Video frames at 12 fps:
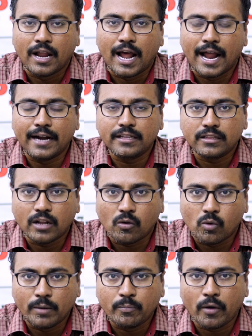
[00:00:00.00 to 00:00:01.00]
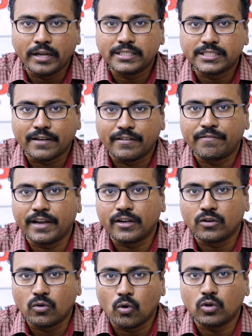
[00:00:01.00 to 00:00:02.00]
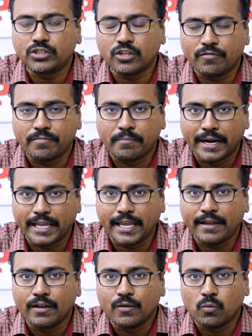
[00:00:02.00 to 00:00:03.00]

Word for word: and 1.75 crores of money